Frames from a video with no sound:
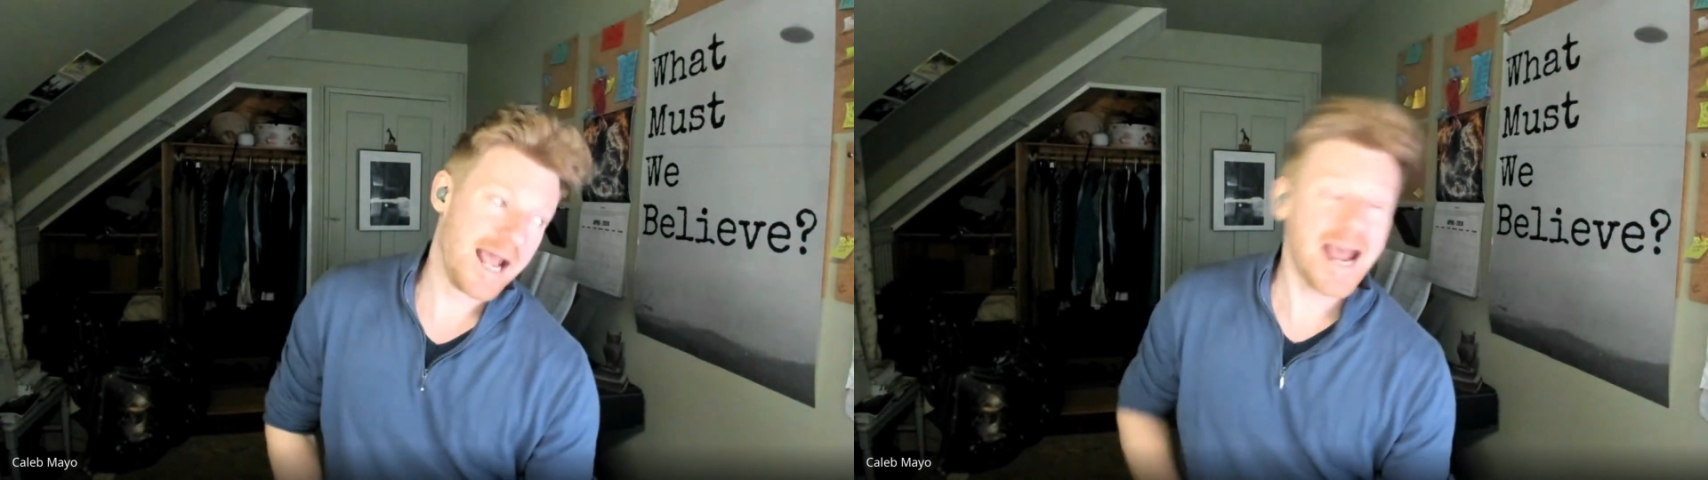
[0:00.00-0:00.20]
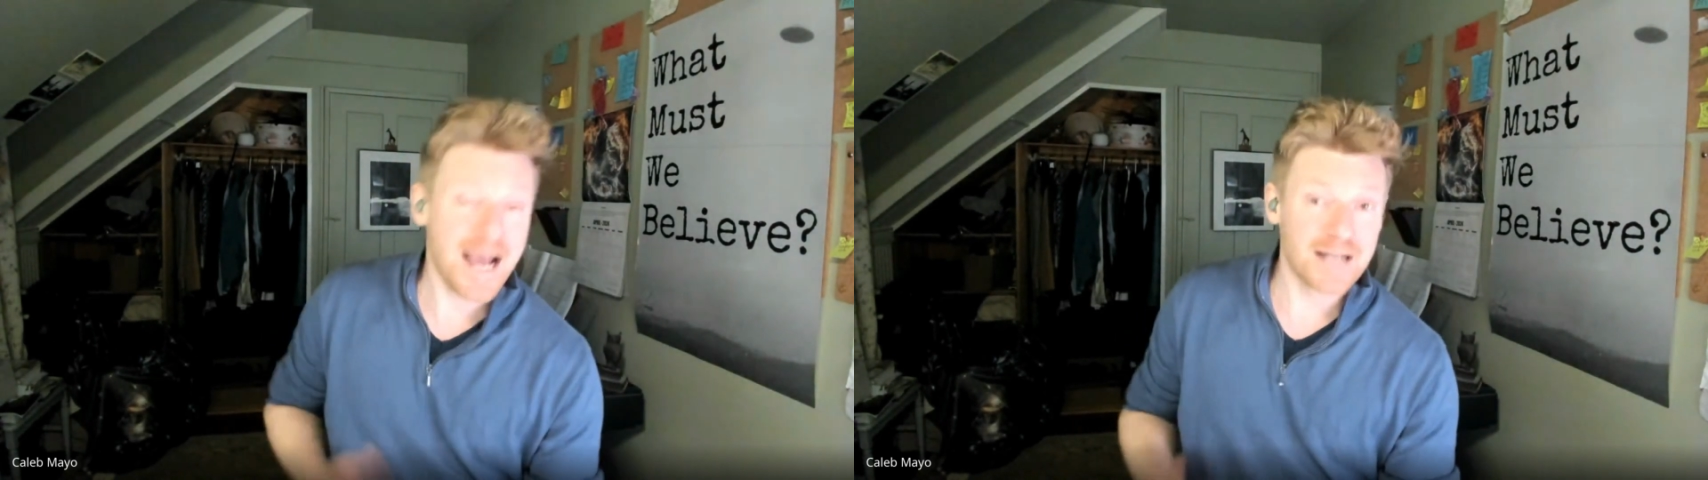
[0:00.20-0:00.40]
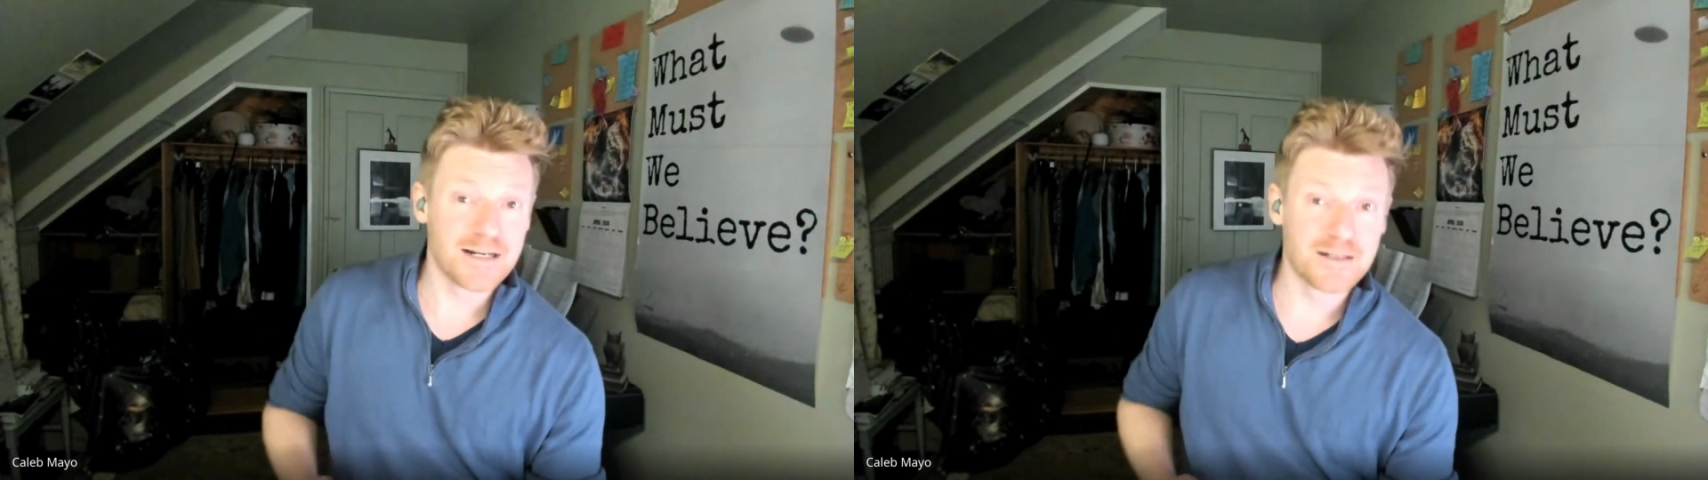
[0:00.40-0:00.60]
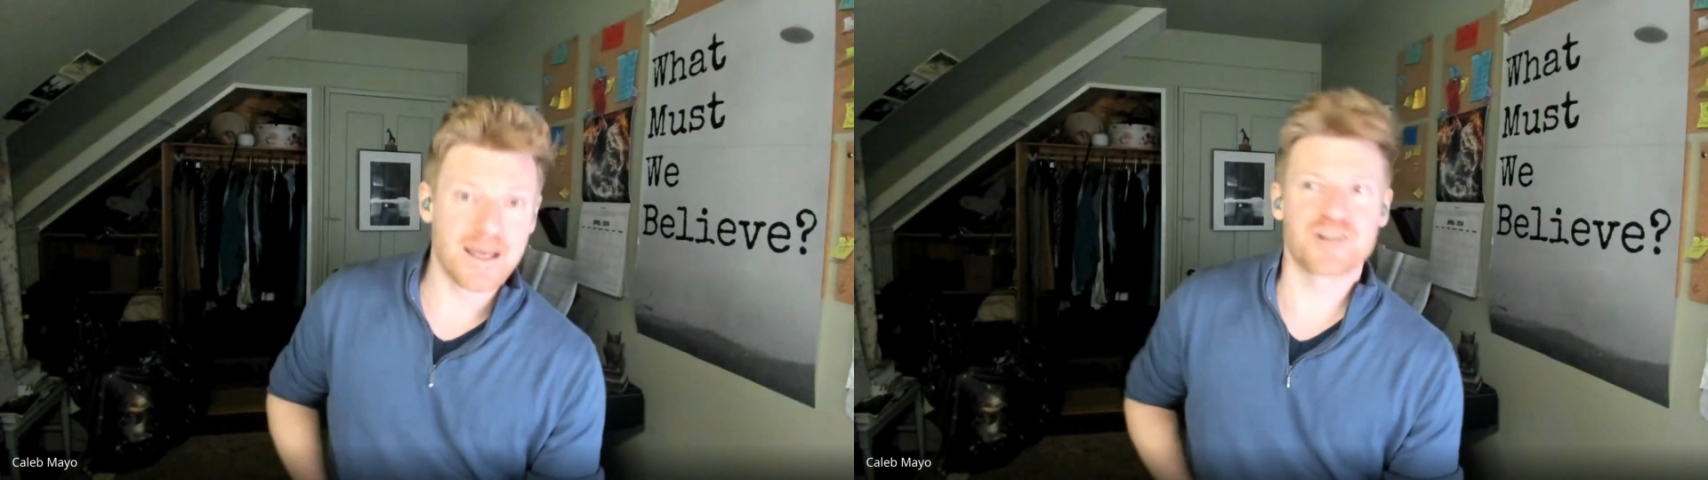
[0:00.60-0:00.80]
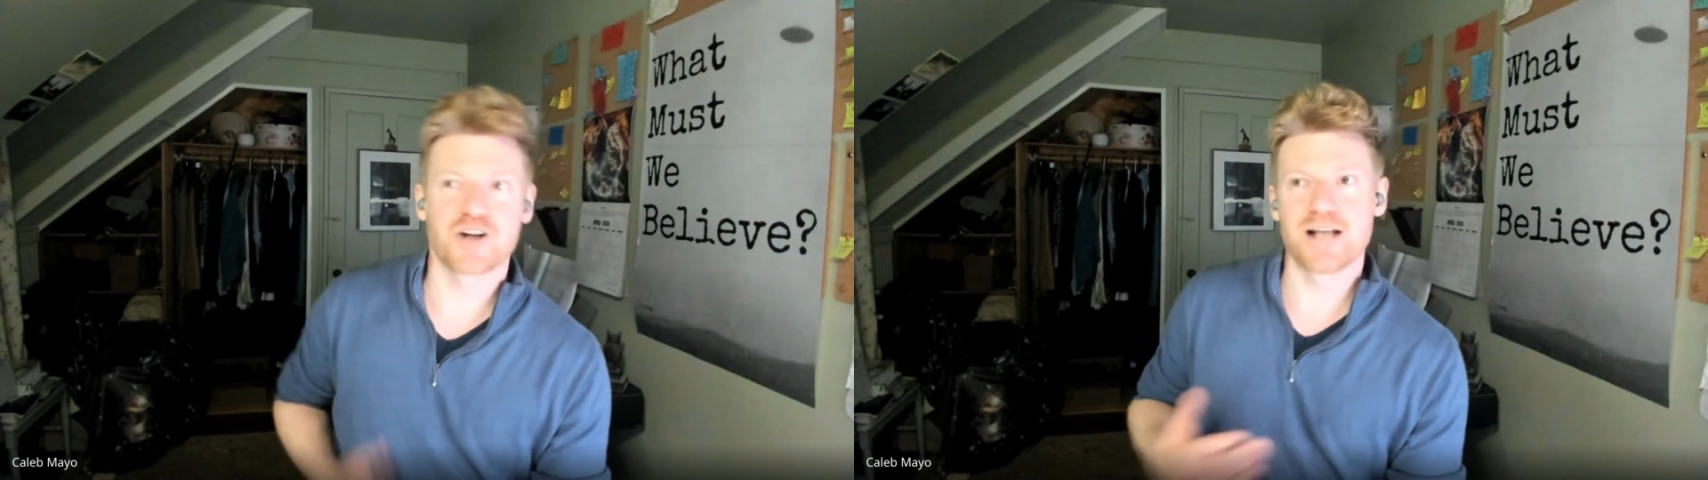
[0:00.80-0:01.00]
And
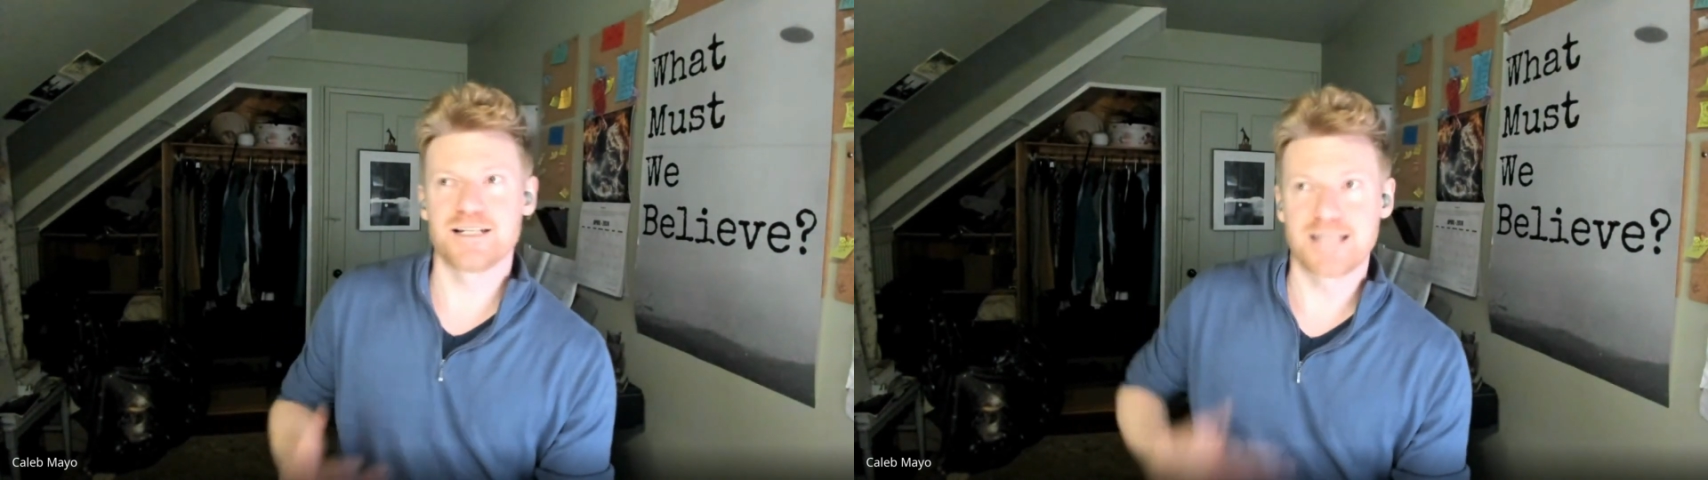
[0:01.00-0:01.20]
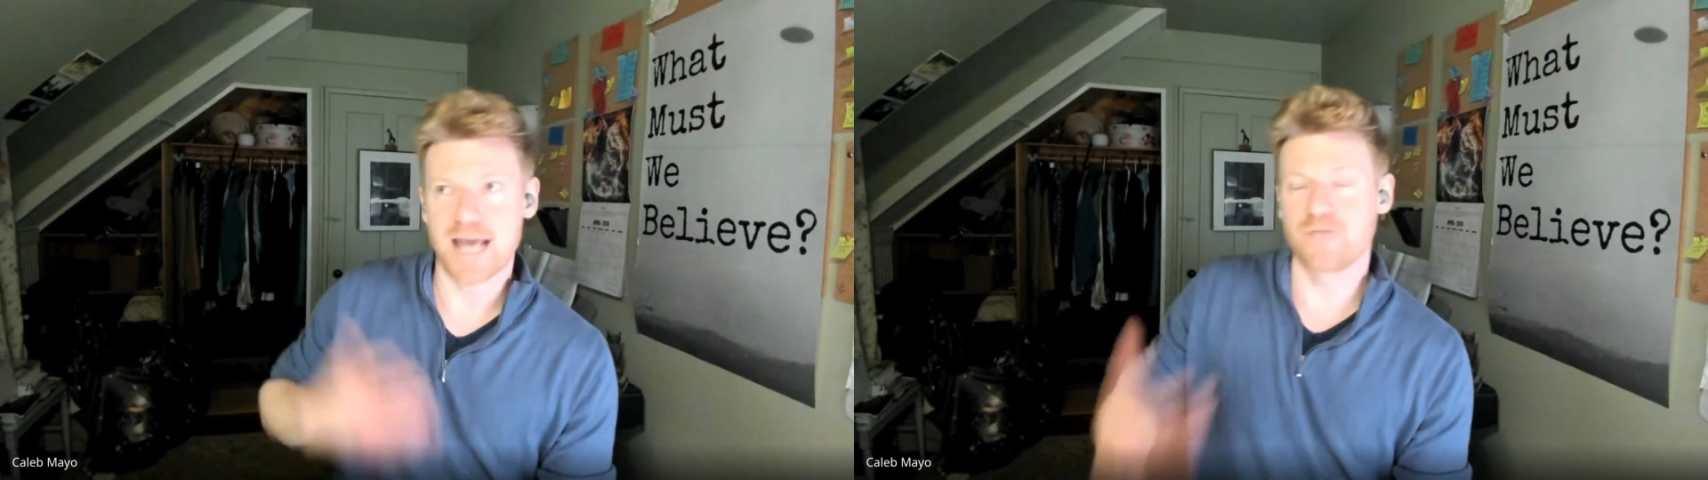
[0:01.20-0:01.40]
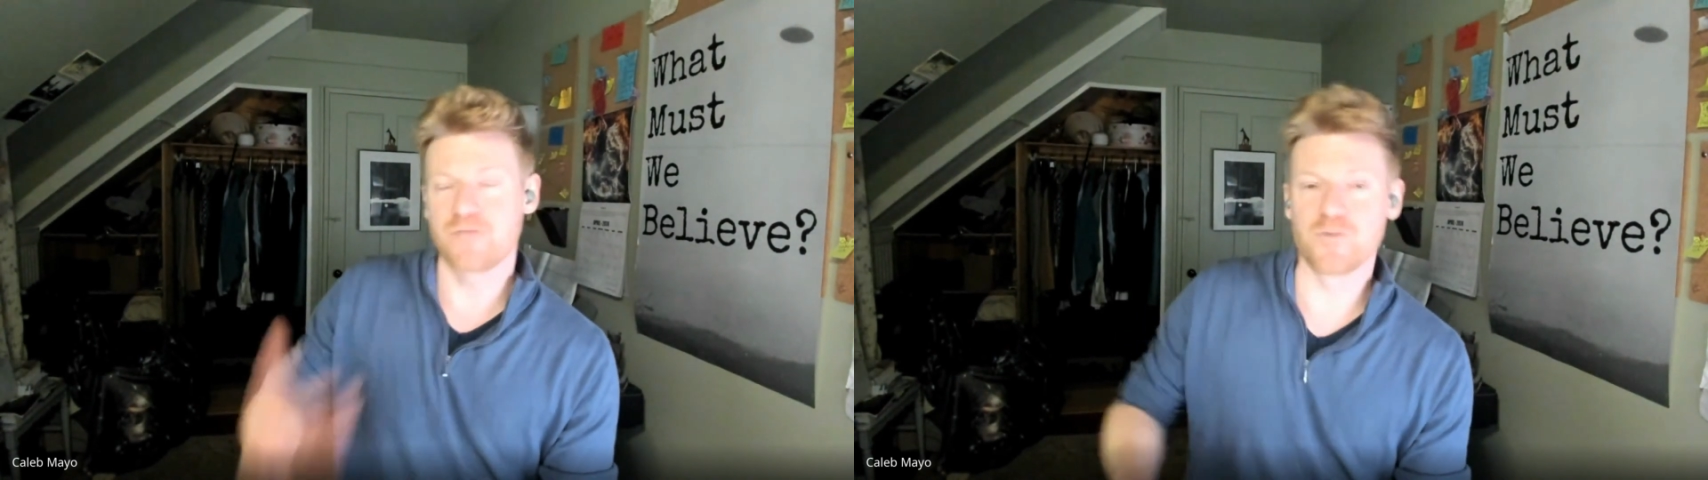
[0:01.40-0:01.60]
they tried to get